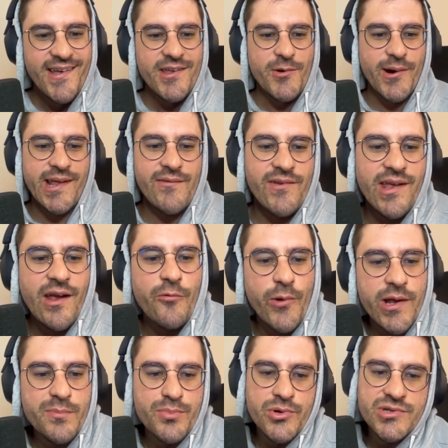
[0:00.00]
You are giving a
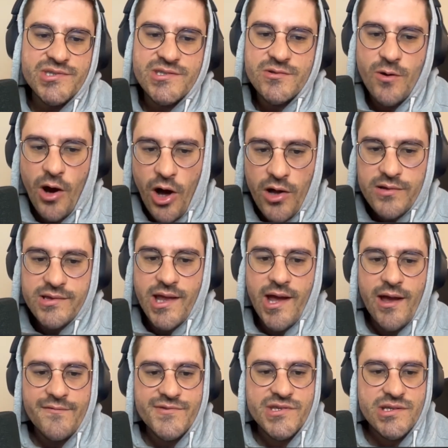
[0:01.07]
great boost to all
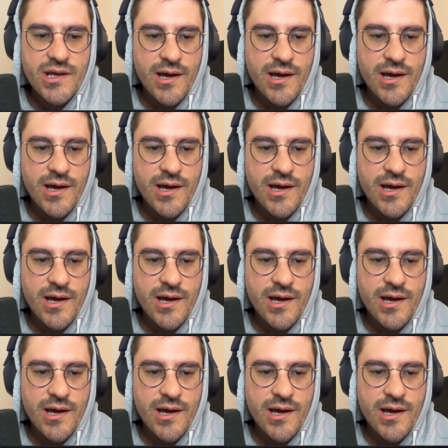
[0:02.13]
devs.